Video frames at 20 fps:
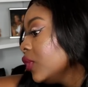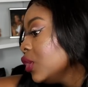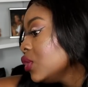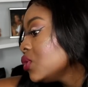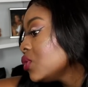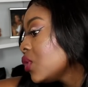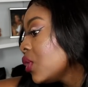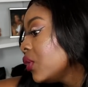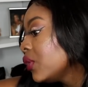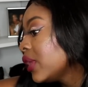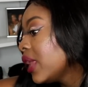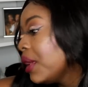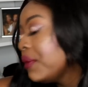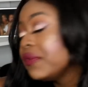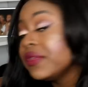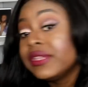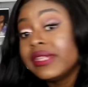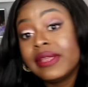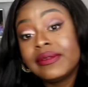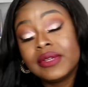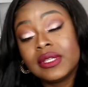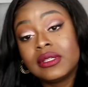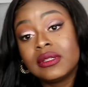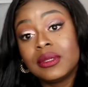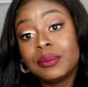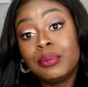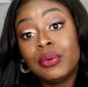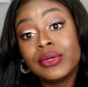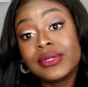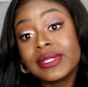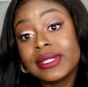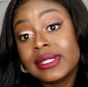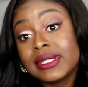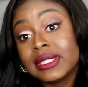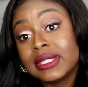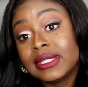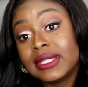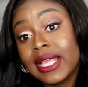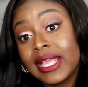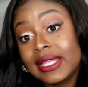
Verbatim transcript: So Kevin never deposited